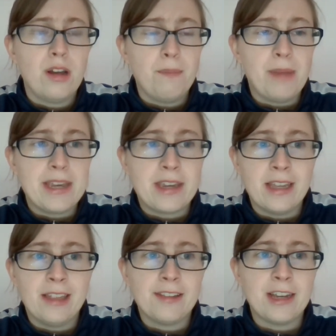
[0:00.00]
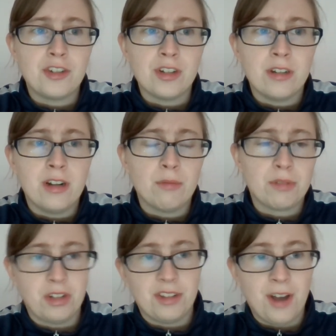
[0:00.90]
baking section that I was
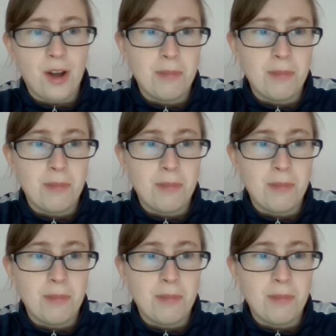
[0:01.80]
going to time